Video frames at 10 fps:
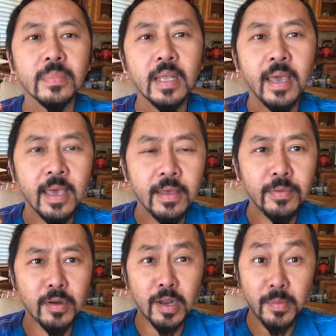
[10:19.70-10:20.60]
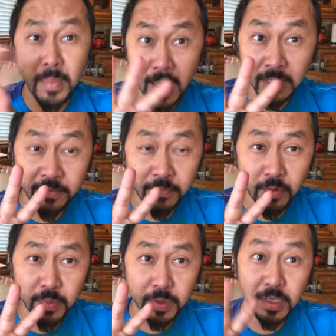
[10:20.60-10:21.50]
And they're gonna match it
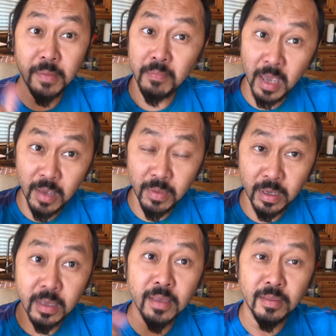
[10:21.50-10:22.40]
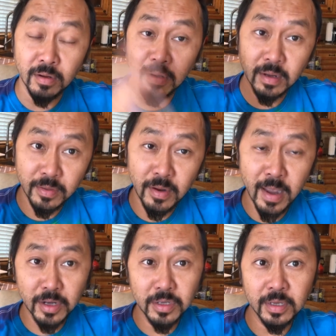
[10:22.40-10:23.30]
4% maybe, and they're
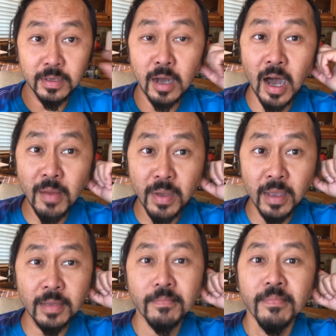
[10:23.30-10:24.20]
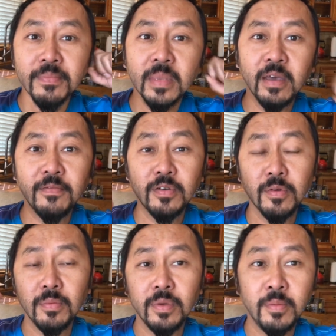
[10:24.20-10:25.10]
actually comment if your
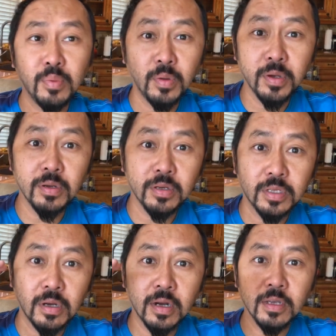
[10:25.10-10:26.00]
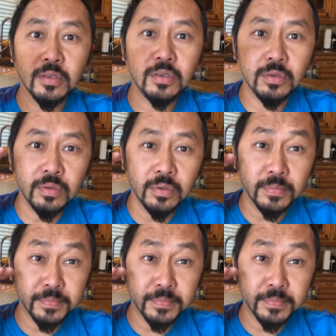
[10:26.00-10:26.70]
employer is starting to